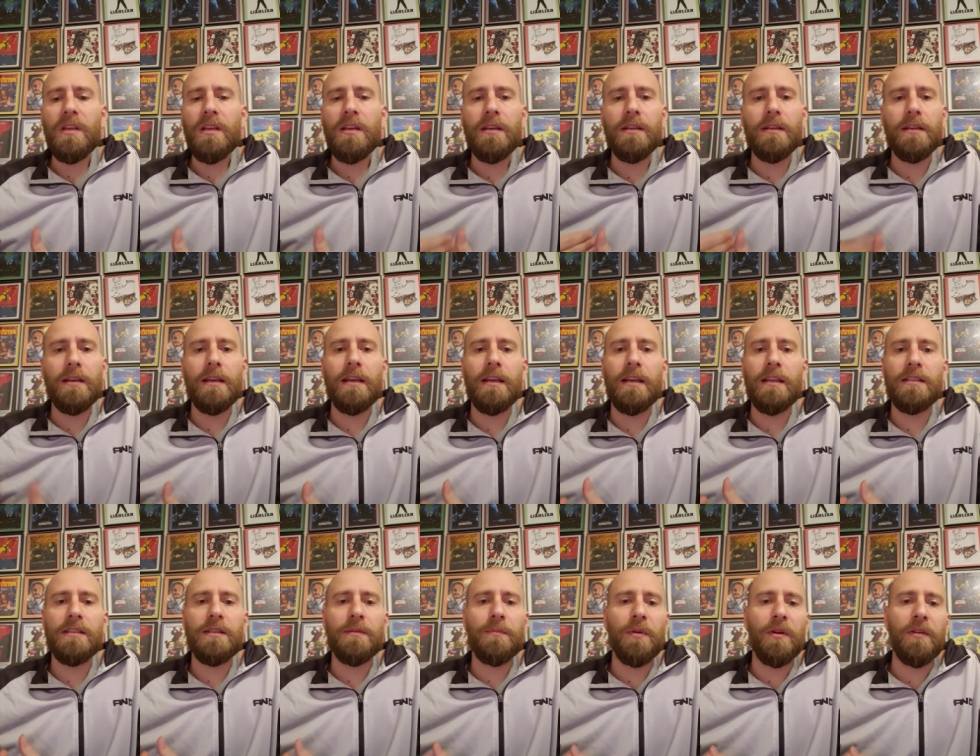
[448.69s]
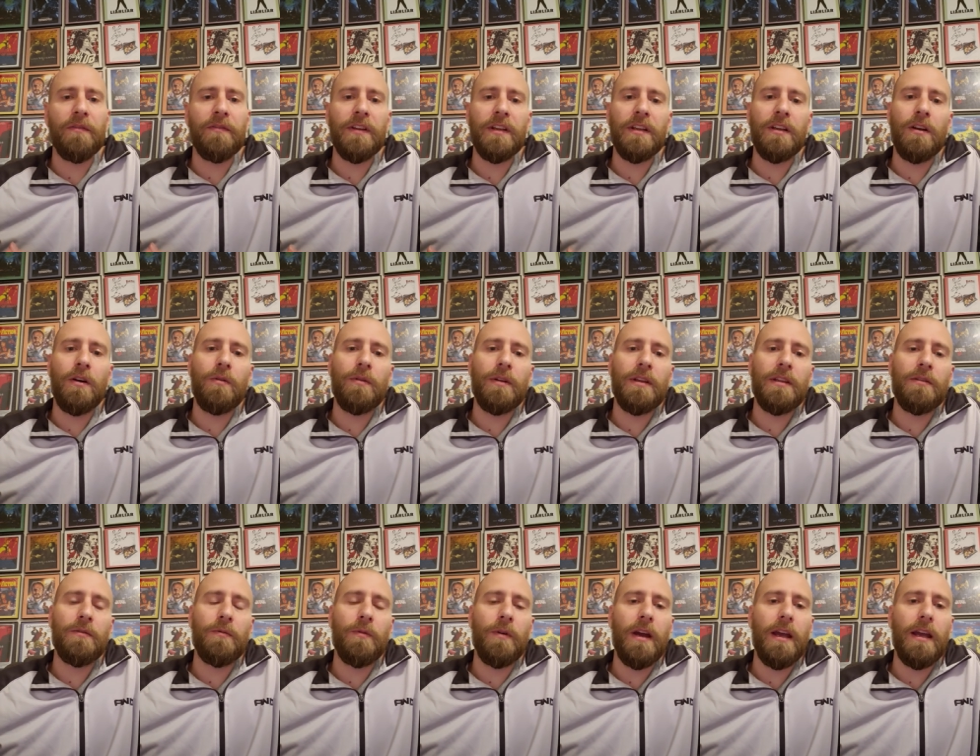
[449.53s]
it, it, hits the perfect note
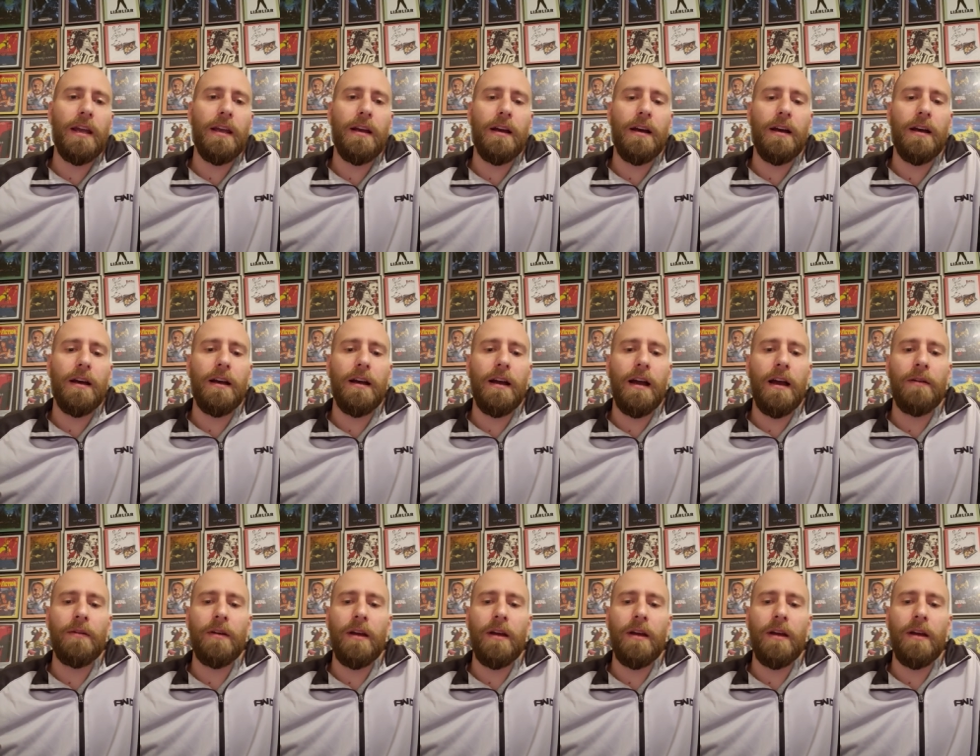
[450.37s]
either way uh, I,